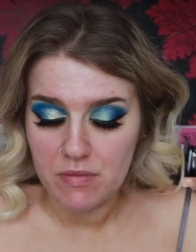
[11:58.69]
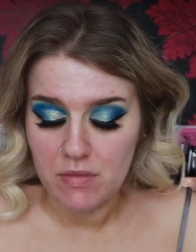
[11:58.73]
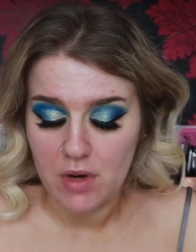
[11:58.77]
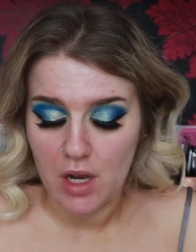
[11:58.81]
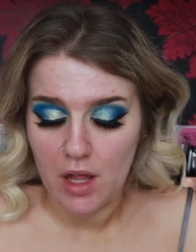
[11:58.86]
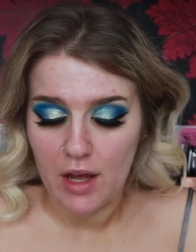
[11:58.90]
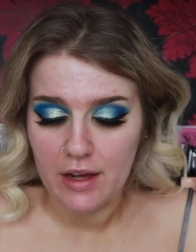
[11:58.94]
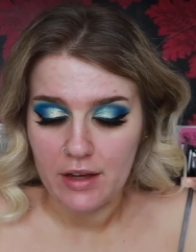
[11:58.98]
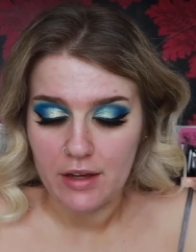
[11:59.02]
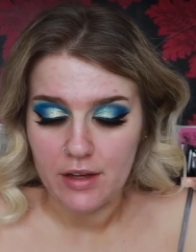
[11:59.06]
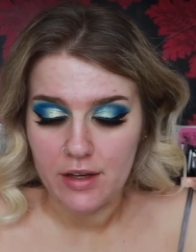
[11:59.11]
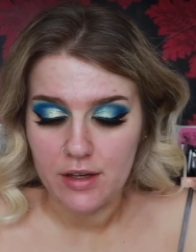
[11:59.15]

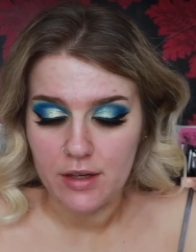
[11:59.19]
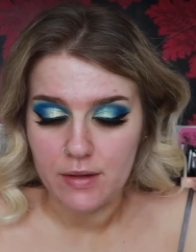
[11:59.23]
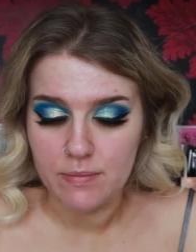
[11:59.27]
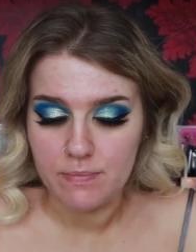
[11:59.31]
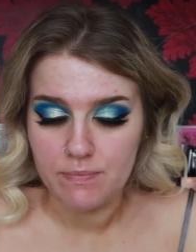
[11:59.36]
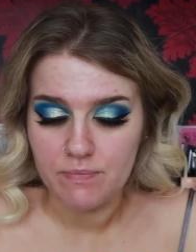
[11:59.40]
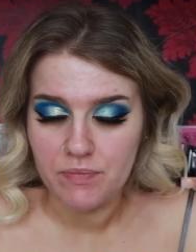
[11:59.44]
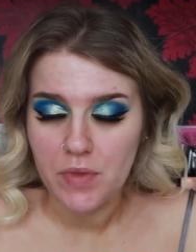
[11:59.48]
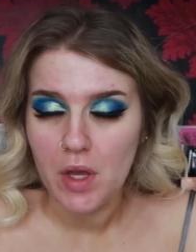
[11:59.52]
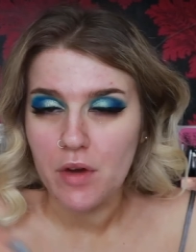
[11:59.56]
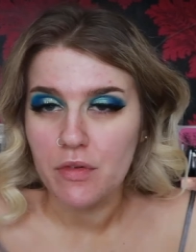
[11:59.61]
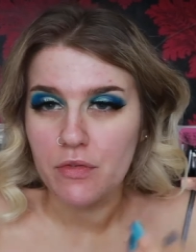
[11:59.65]
like
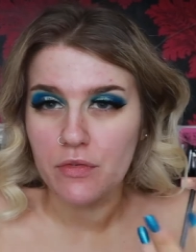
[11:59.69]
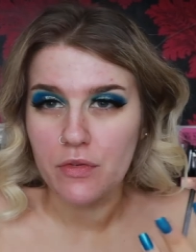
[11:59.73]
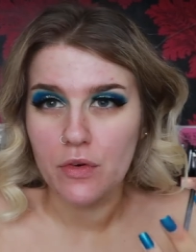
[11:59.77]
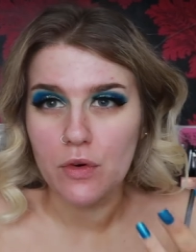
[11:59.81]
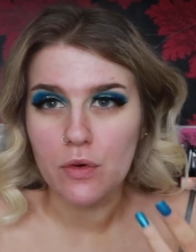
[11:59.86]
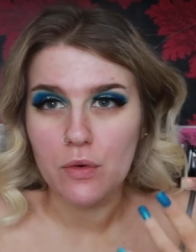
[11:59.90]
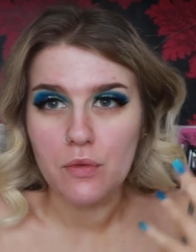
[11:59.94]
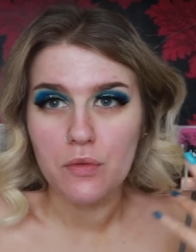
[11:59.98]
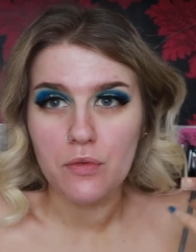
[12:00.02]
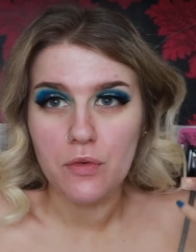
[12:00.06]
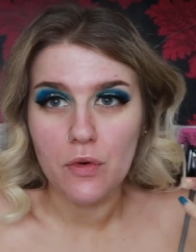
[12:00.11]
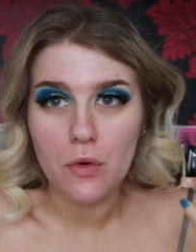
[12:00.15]
um a
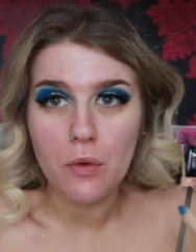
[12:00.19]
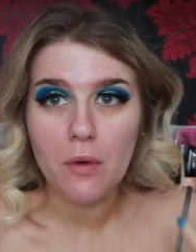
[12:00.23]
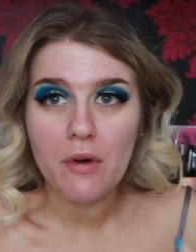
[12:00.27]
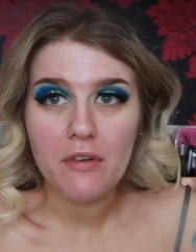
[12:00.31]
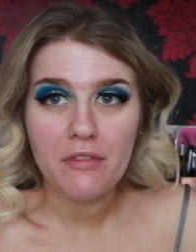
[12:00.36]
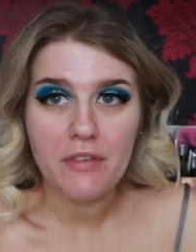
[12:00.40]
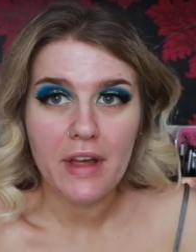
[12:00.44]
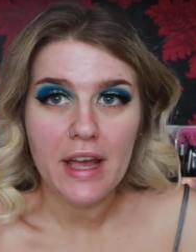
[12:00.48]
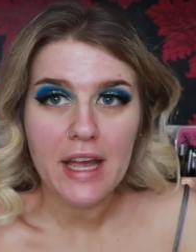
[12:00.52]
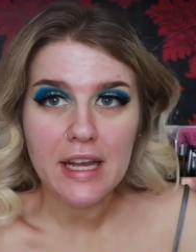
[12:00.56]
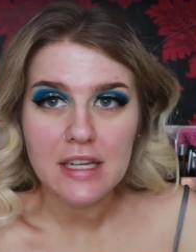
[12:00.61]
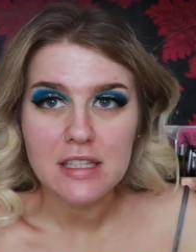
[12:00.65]
full full
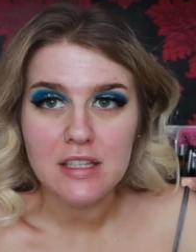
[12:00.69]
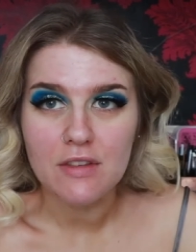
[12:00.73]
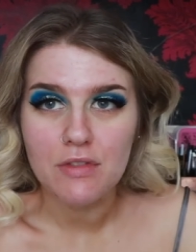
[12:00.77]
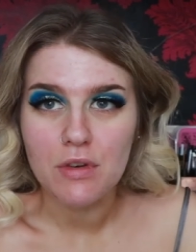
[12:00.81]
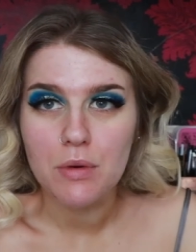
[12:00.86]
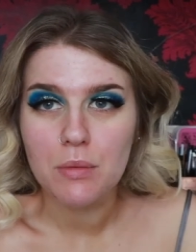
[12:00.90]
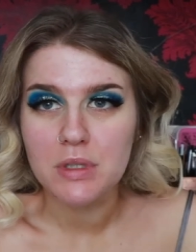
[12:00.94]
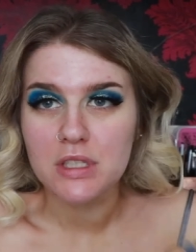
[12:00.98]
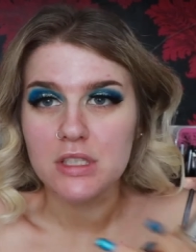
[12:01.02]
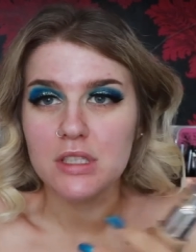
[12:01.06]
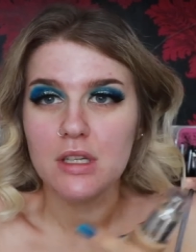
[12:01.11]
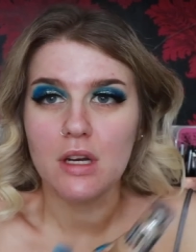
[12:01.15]
effect if
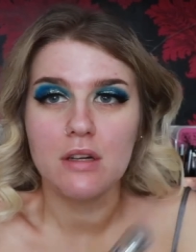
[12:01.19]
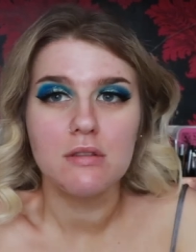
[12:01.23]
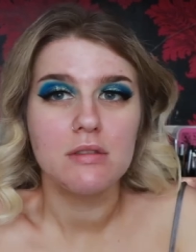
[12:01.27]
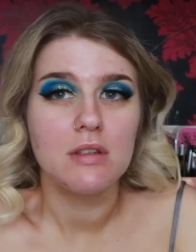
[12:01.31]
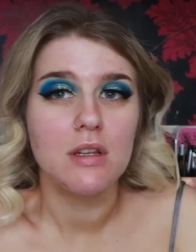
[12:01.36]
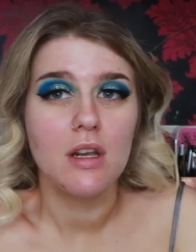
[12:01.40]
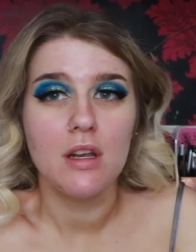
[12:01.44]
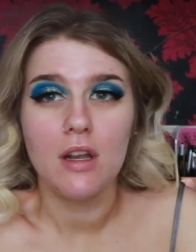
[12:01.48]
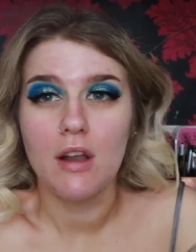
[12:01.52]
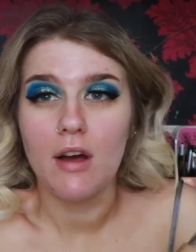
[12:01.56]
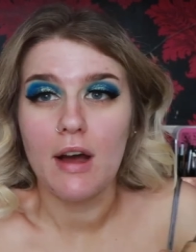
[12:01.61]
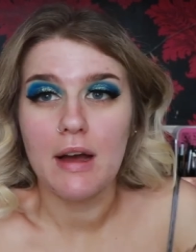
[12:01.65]
you wanted to go
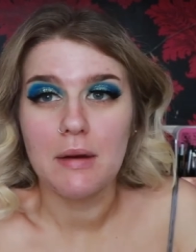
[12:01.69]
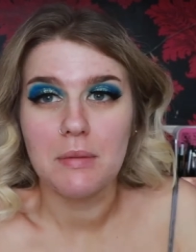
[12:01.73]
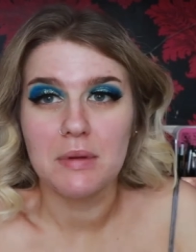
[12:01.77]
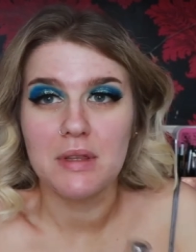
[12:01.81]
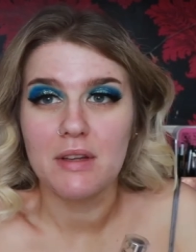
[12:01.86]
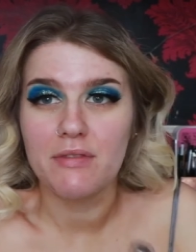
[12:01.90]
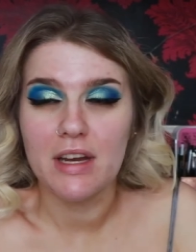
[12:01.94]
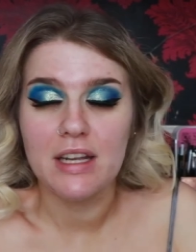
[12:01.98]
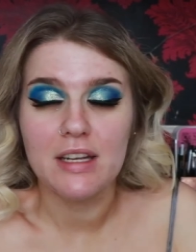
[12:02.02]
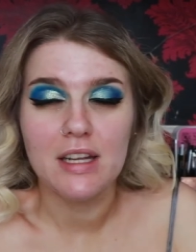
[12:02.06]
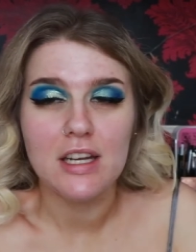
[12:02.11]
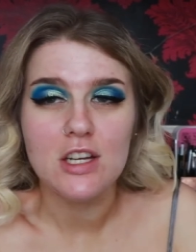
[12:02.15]
lighter with
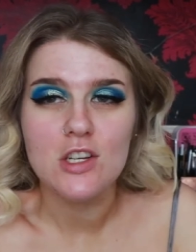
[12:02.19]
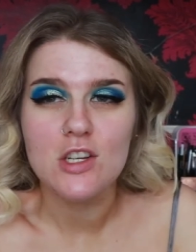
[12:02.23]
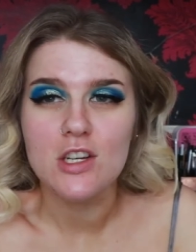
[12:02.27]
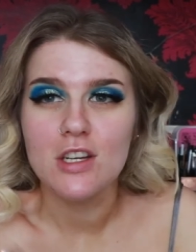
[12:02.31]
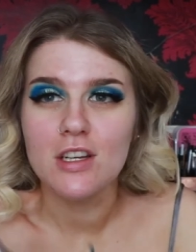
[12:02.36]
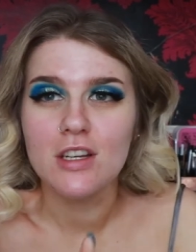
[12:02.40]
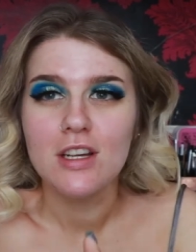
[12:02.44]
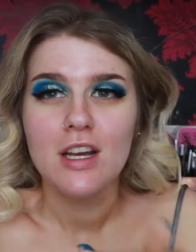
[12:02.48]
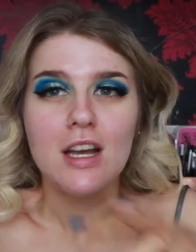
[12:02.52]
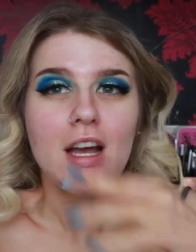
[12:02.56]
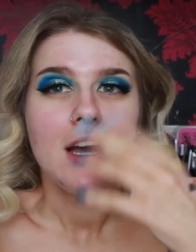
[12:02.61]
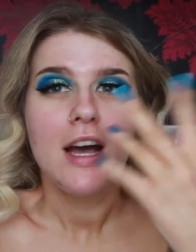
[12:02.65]
the
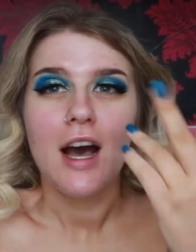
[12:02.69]
foundation.